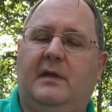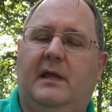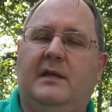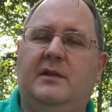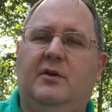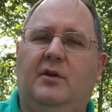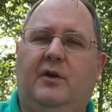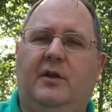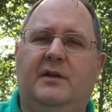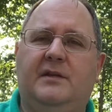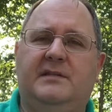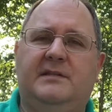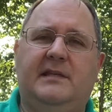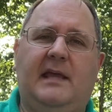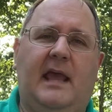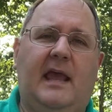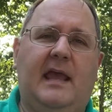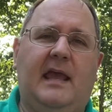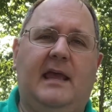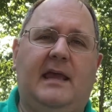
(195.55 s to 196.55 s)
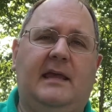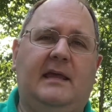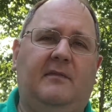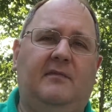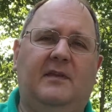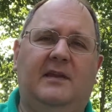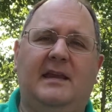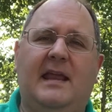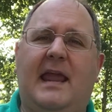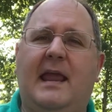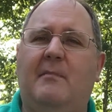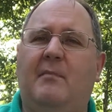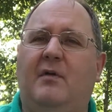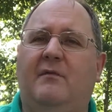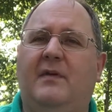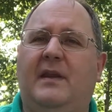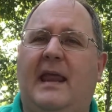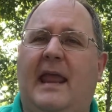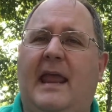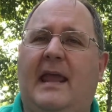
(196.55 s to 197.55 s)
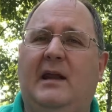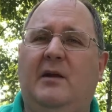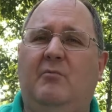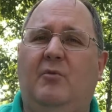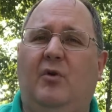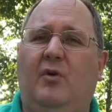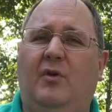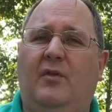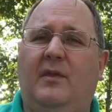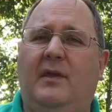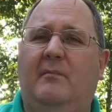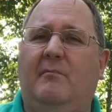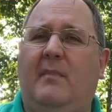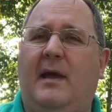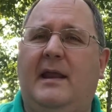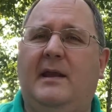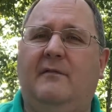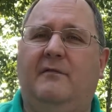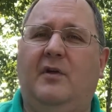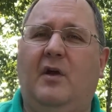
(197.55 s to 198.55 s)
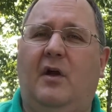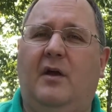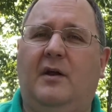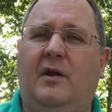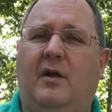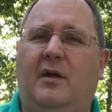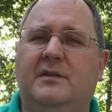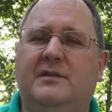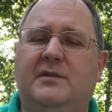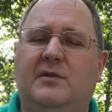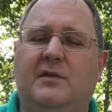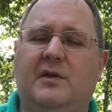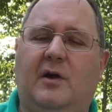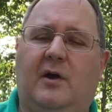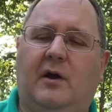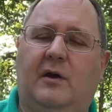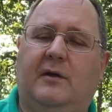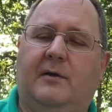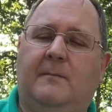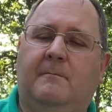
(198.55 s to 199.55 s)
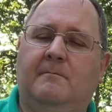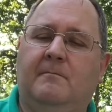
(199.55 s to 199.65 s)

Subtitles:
and you're going to say the name of an animal that might have gone onto the ark.